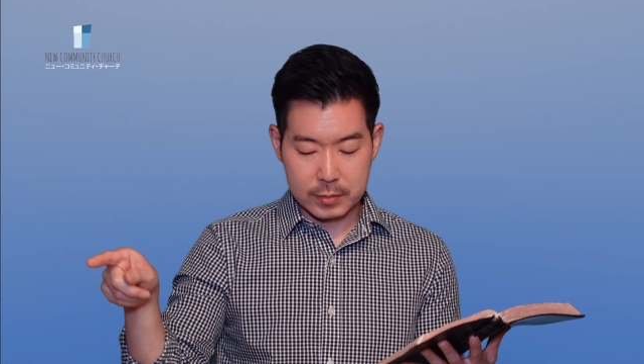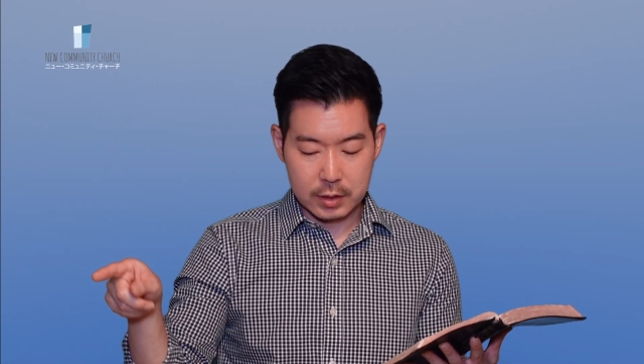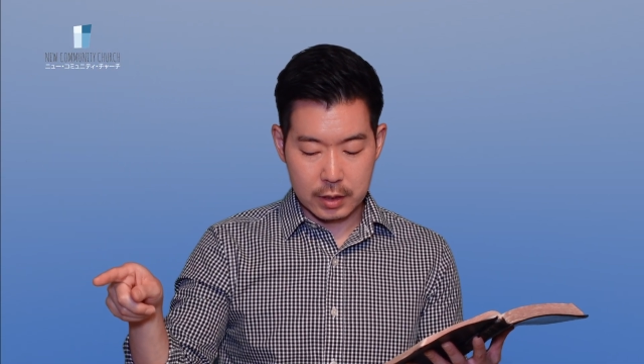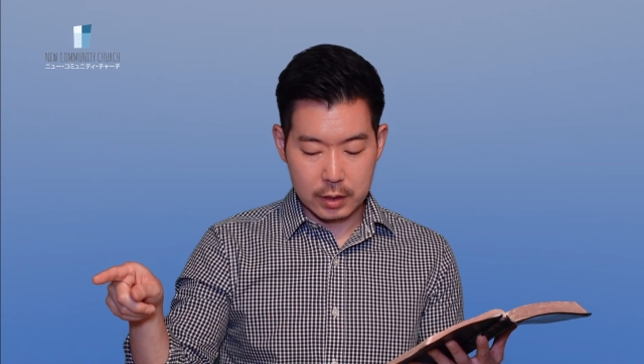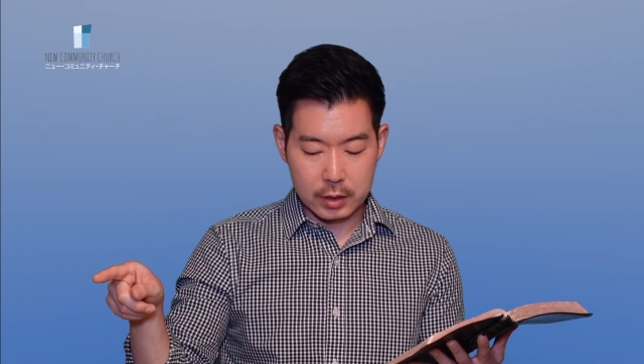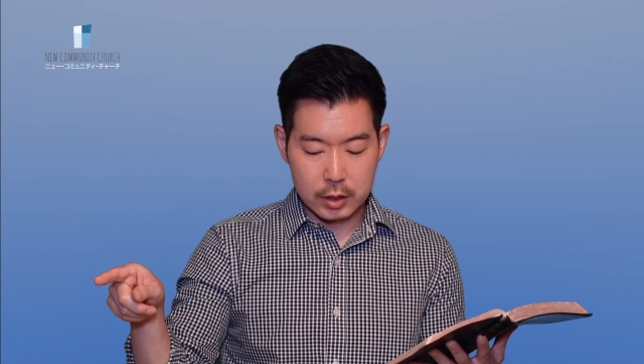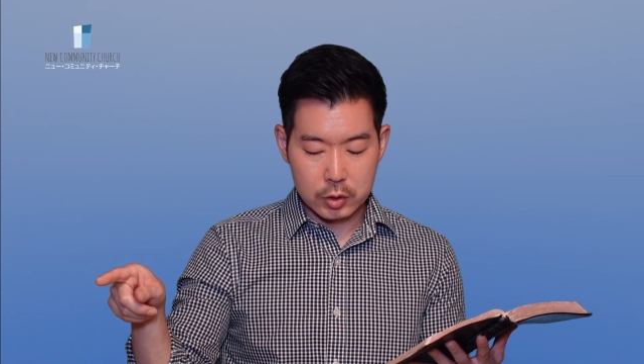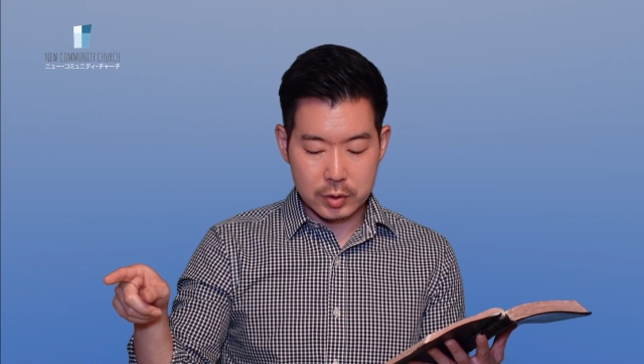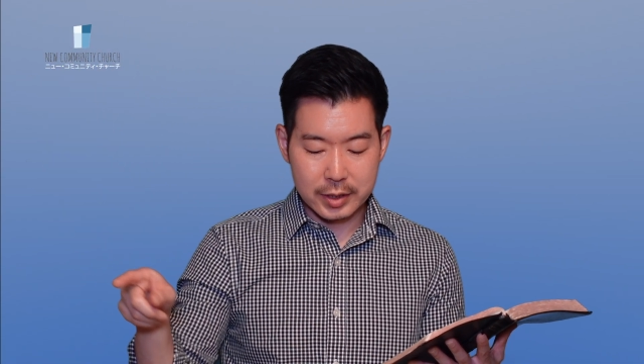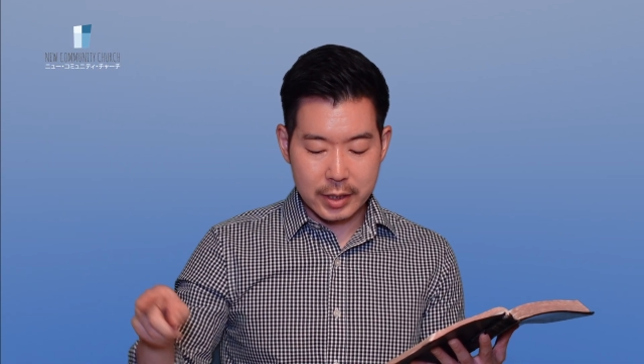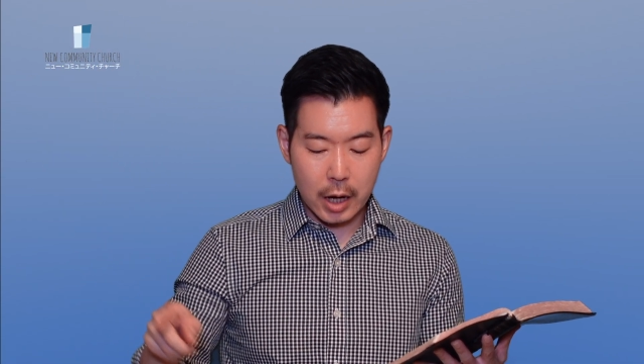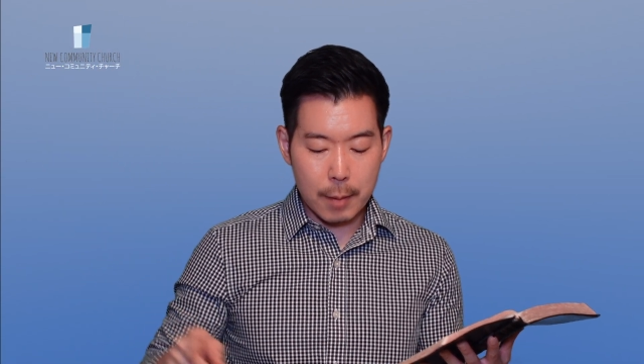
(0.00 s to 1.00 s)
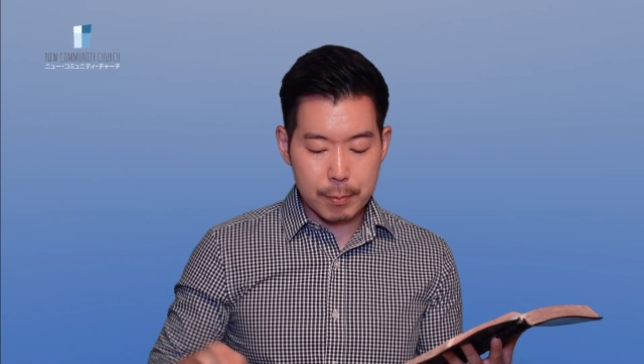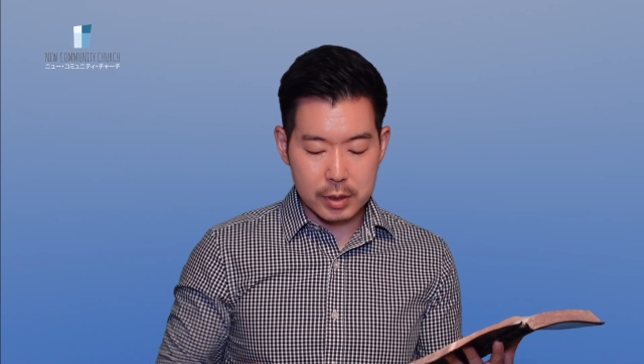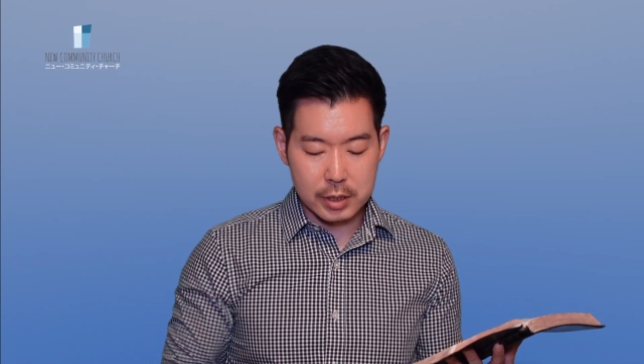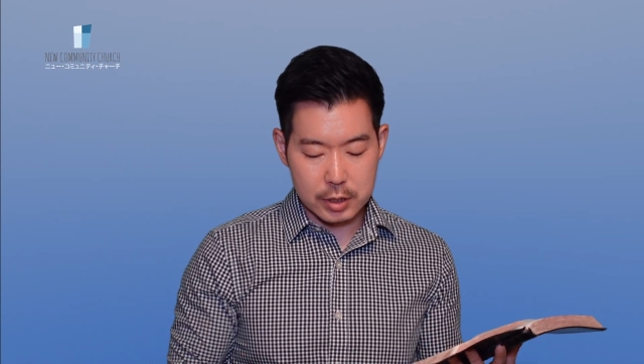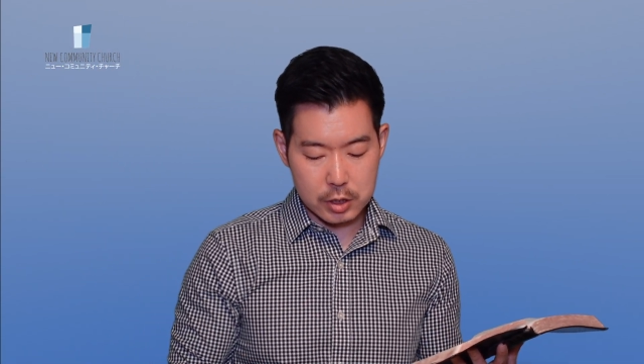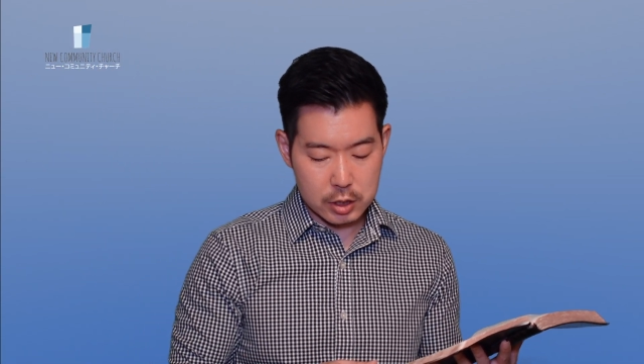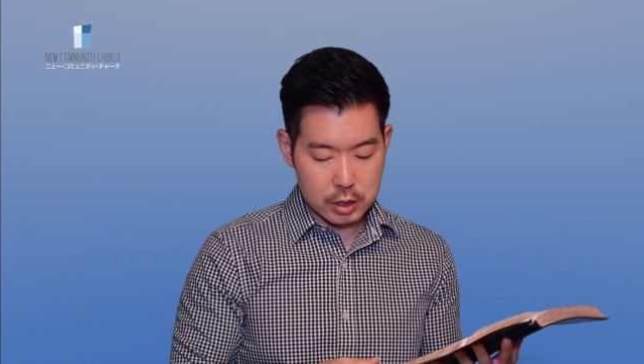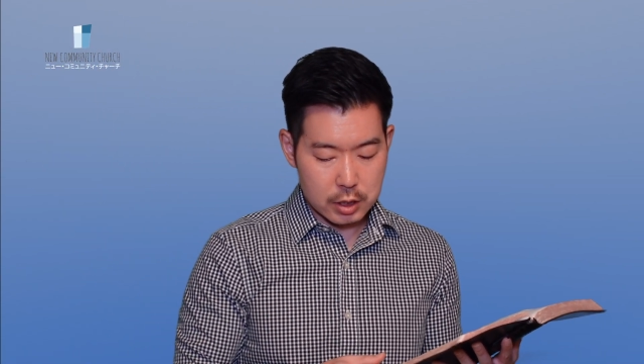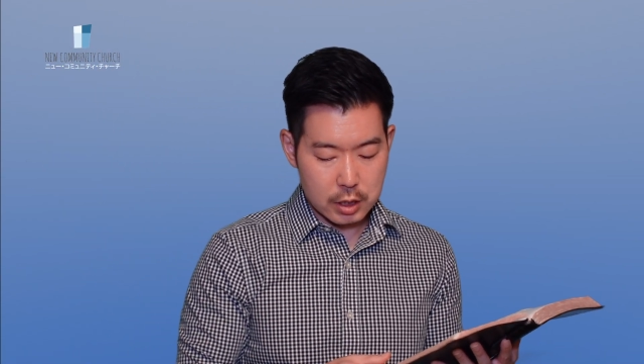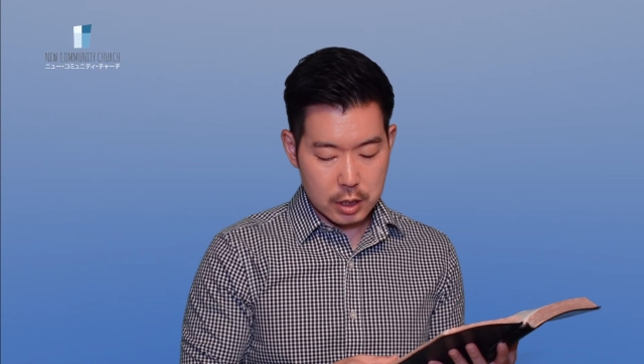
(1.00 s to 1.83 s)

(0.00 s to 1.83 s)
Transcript: okay, to Decapolis.